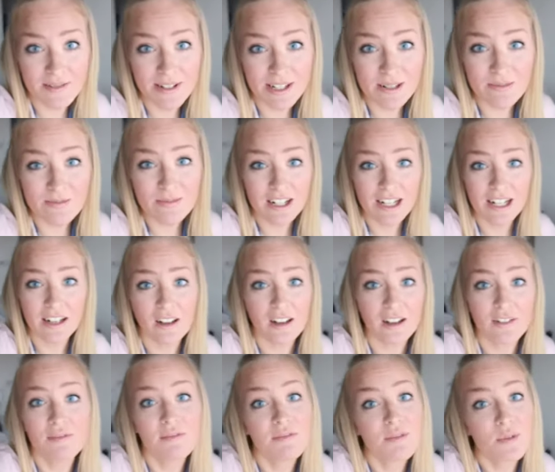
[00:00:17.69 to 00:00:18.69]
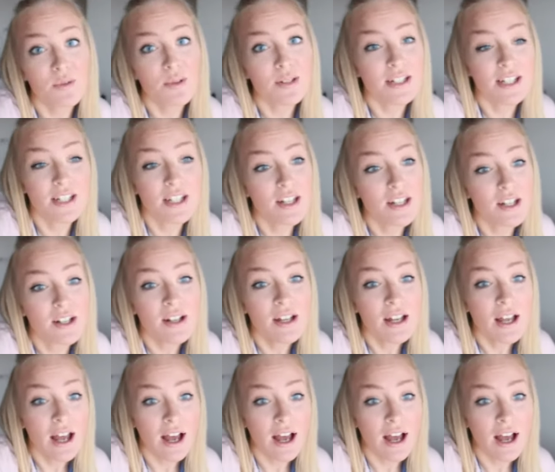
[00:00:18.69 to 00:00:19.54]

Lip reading: which I'm really looking forward to.